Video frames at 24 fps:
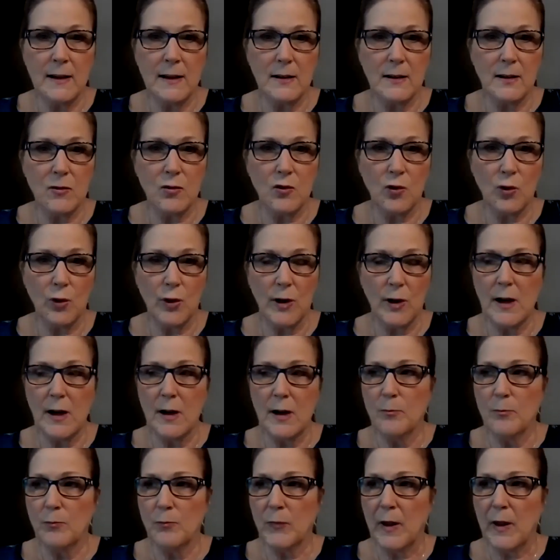industry
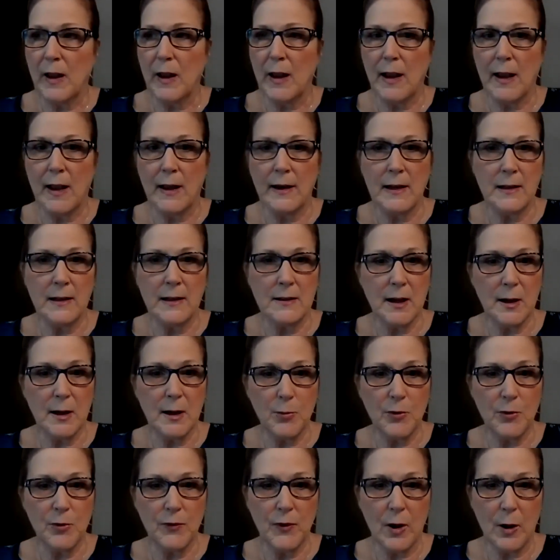any
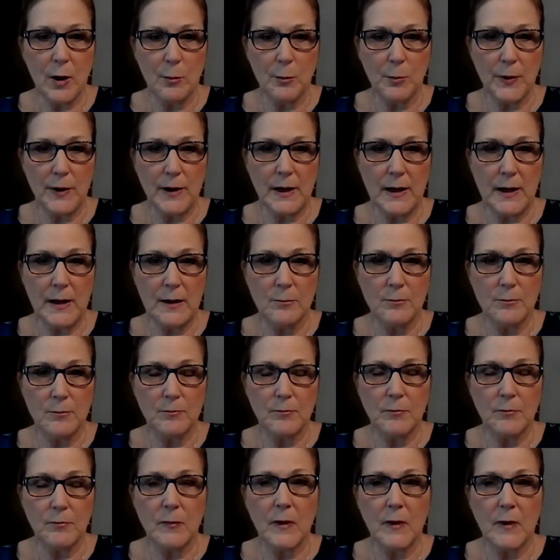type of company
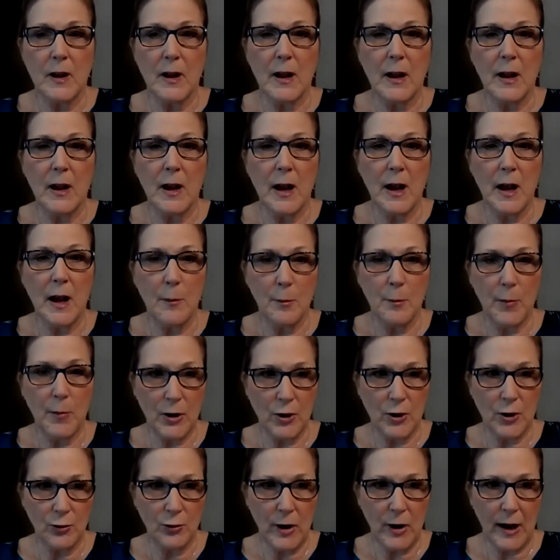
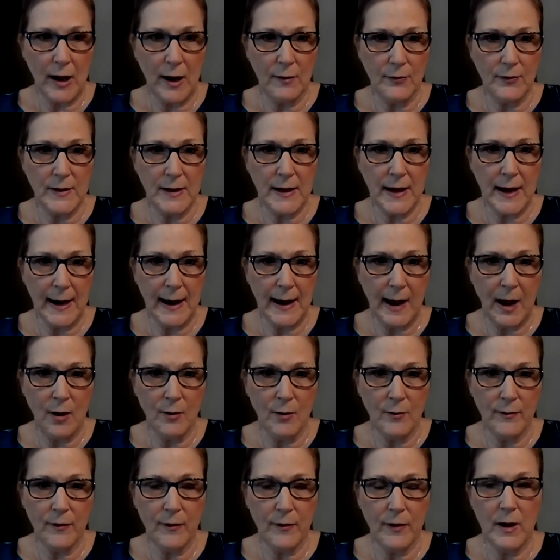but you have to have